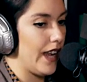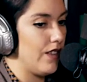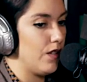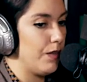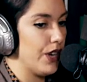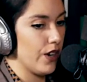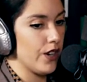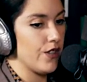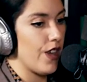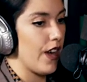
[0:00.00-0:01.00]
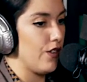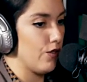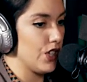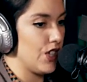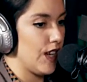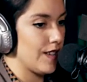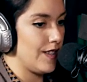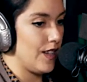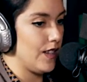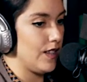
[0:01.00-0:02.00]
and the bigger that your
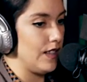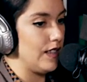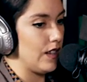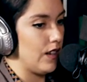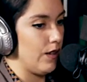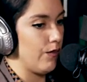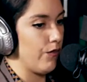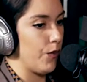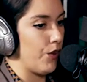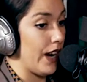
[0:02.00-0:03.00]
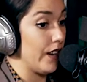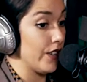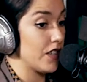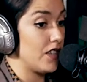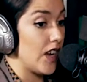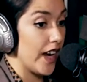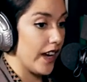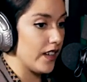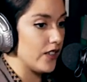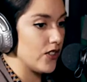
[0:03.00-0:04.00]
text is, from what I
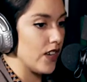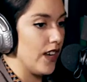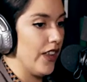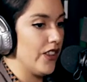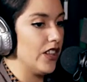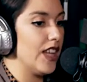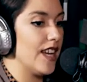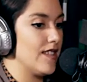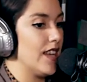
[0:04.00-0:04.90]
understand, the less